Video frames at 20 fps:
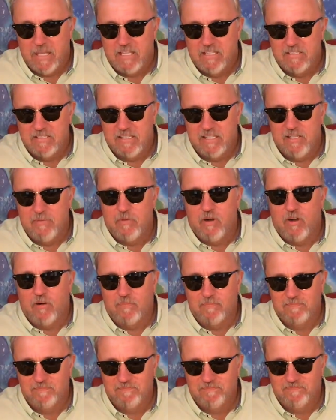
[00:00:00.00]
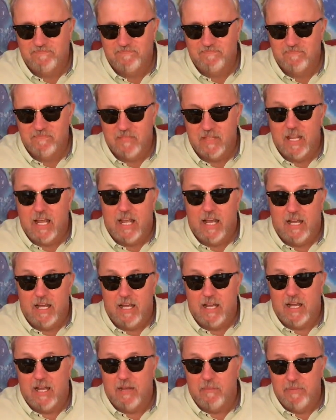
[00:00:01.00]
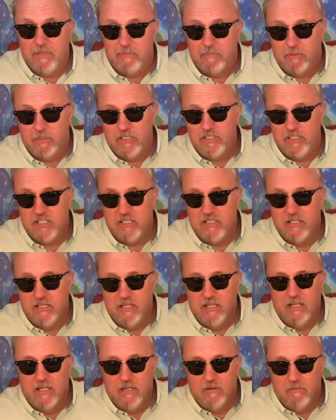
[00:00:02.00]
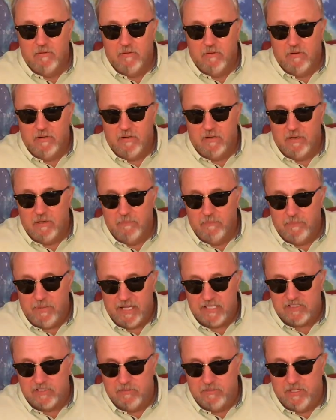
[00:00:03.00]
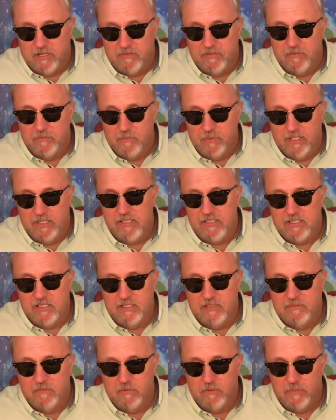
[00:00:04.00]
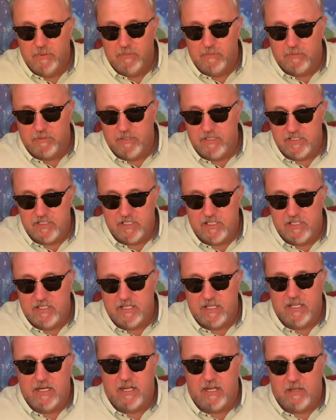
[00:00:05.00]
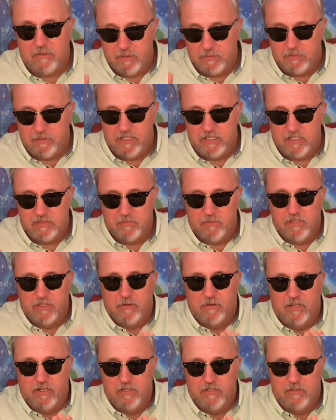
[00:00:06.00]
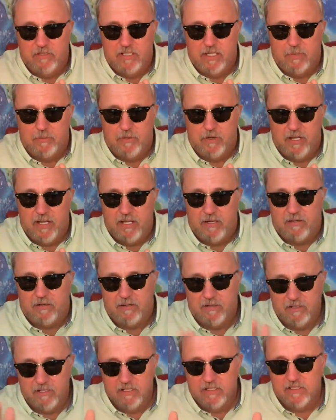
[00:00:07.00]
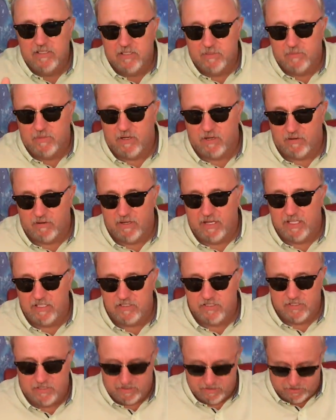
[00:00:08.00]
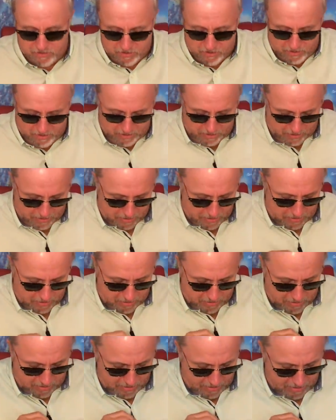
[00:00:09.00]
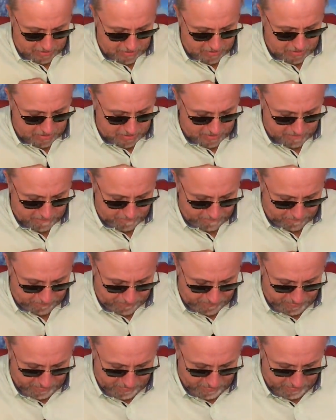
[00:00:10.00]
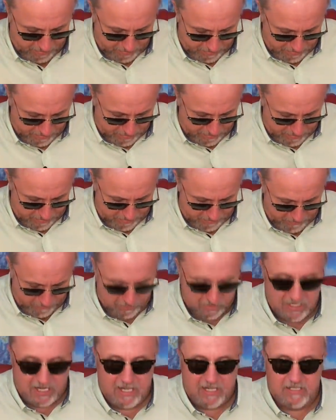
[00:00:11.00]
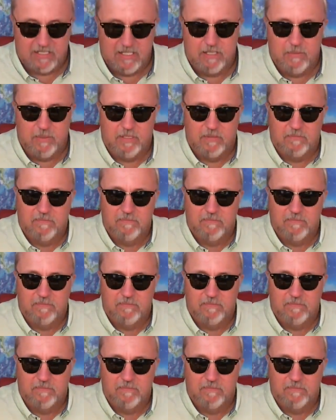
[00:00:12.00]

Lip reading: See you tomorrow. I'll be preaching. Pastor Melvin Whittington will be preaching, and I'll be preaching. We're going to do a doubleheader tomorrow at church, and we're tag teaming.